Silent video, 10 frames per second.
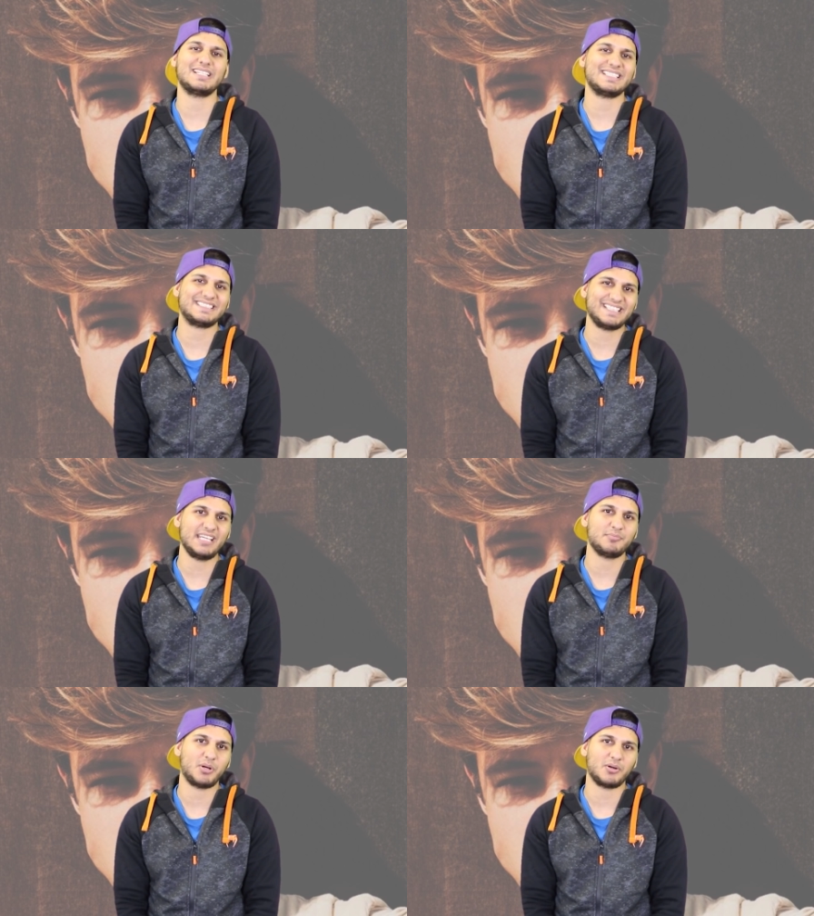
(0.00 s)
an
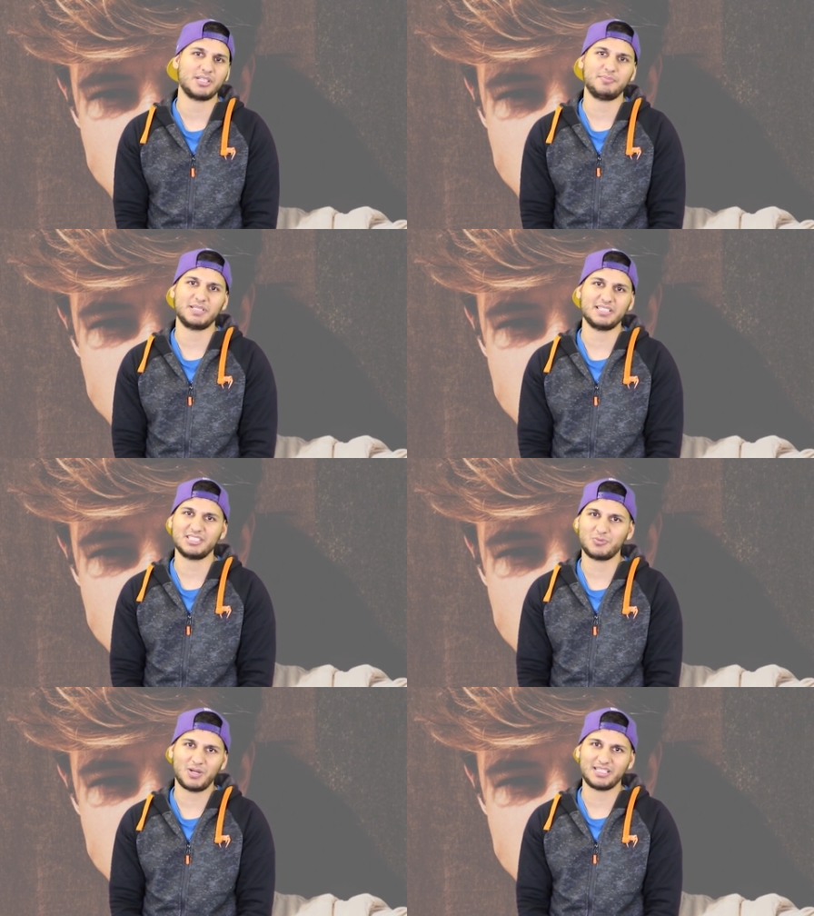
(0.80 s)
insane party
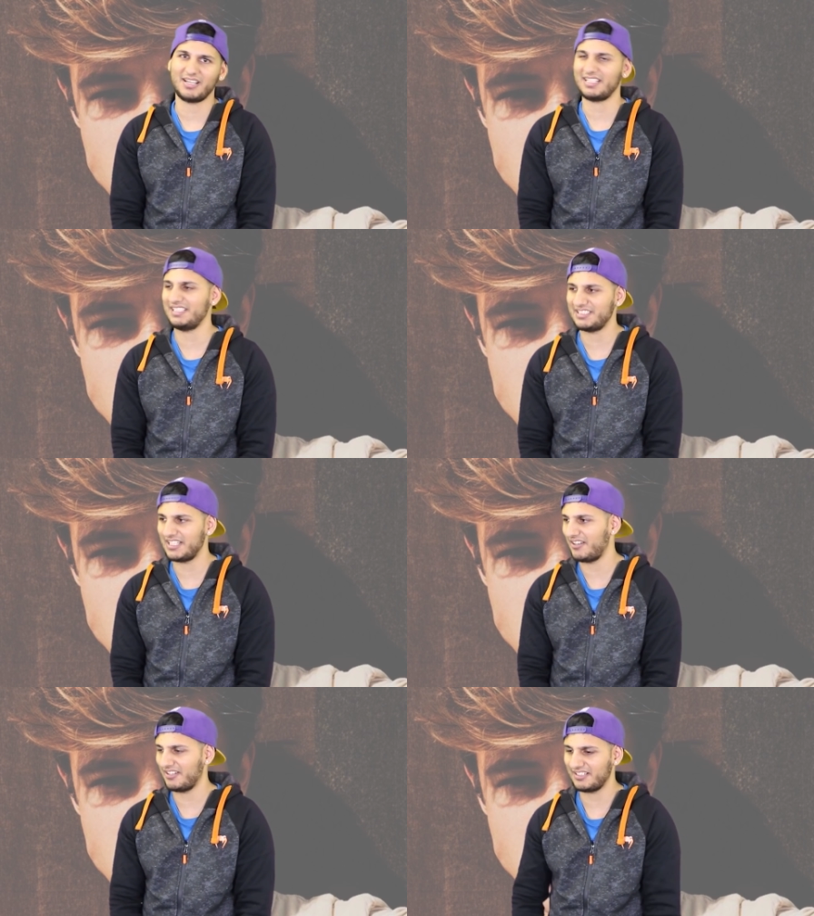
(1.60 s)
because why not? He's
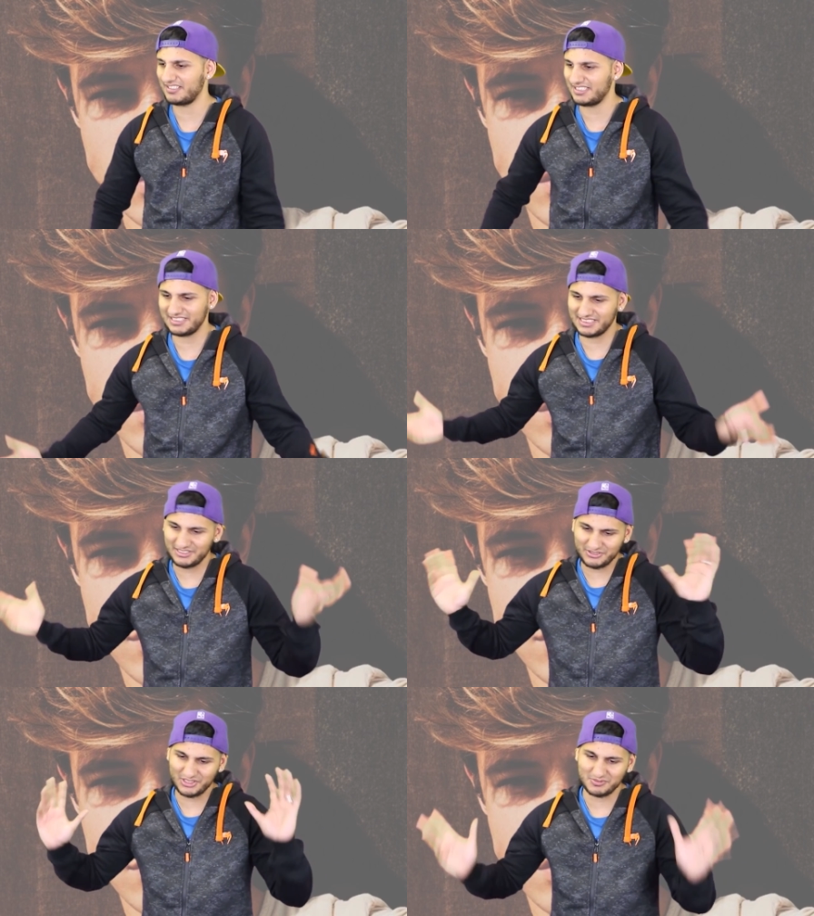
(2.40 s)
young, he's a
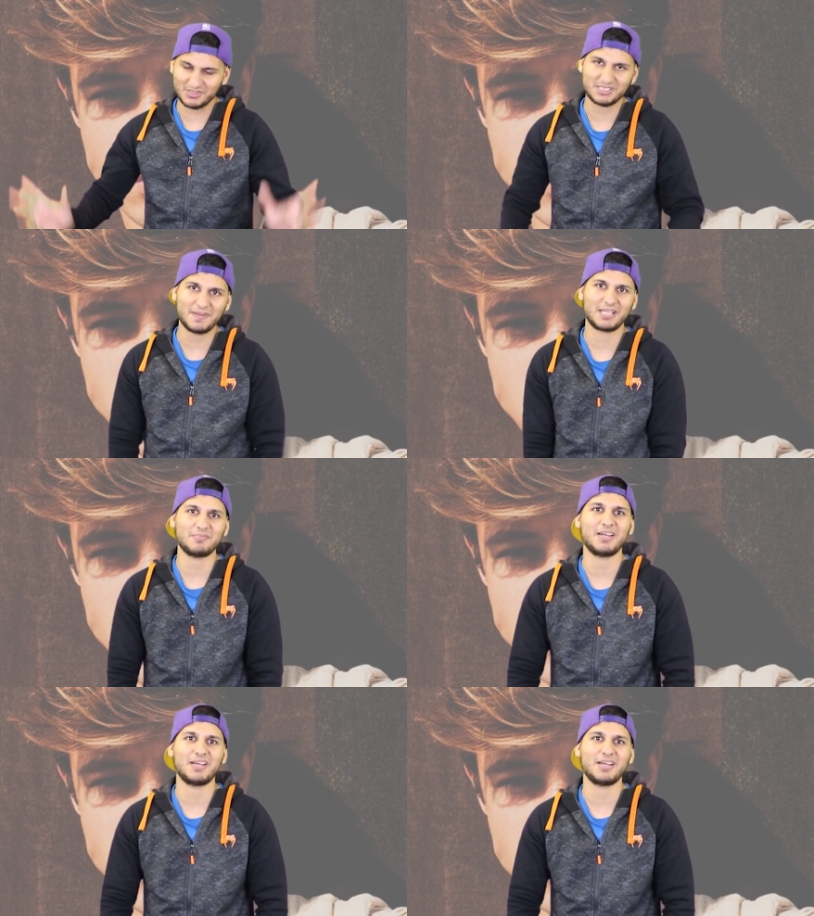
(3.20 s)
YouTuber, he's making